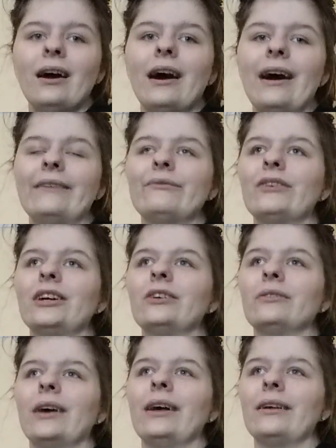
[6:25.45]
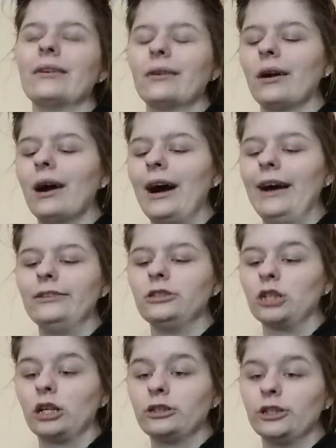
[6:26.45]
I feel like I
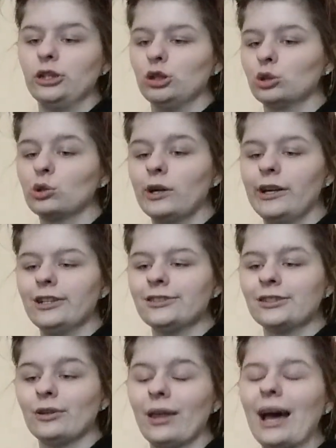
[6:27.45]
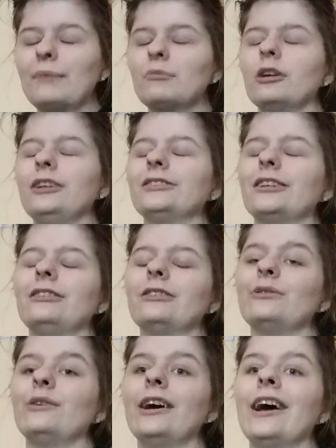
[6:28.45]
just enjoy it, so that plays
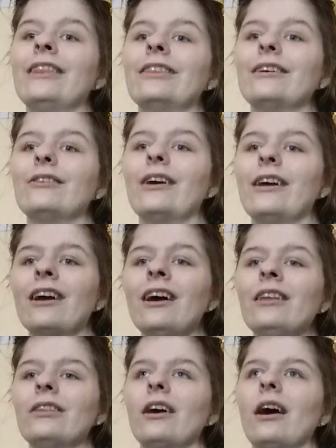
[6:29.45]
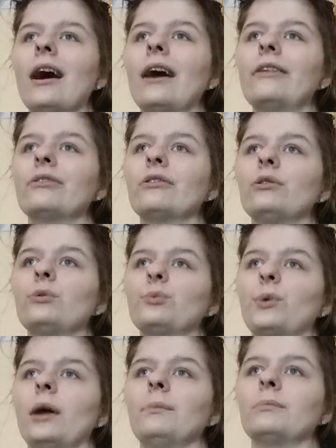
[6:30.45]
into it. And then, like, the other
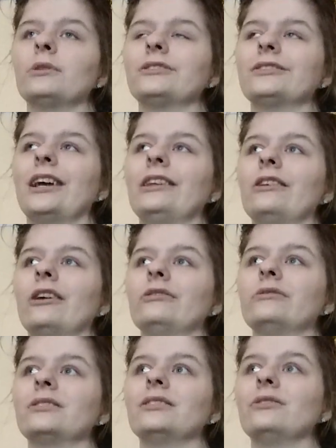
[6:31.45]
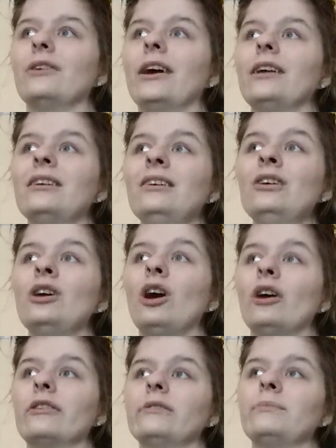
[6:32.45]
1% goes to, like,
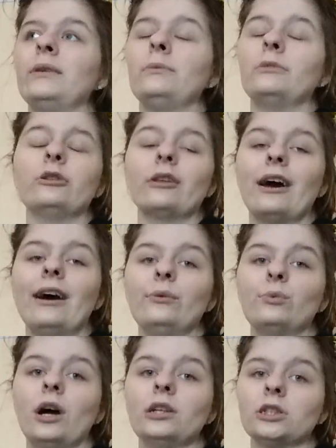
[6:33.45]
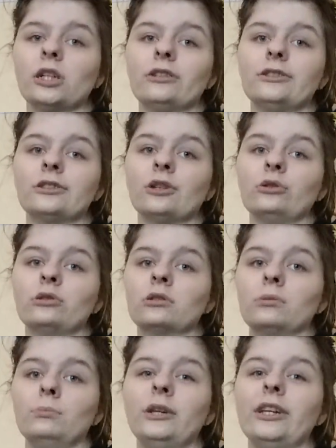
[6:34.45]
all the people that I watch on
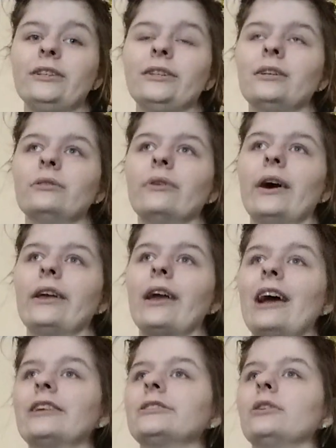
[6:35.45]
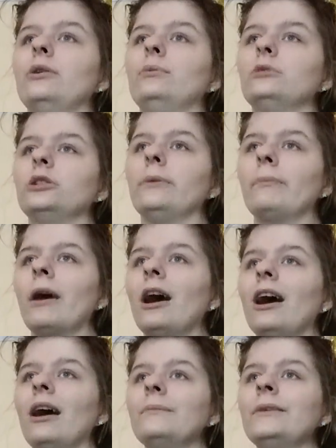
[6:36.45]
social media, like, XOD
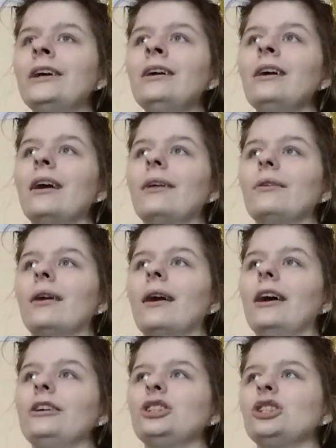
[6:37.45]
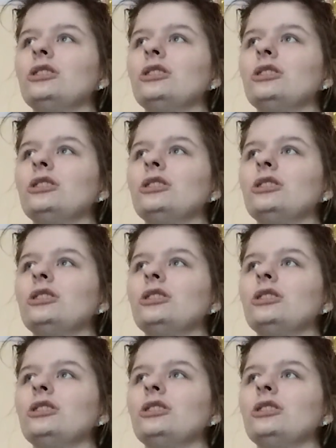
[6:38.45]
Pop, and, like,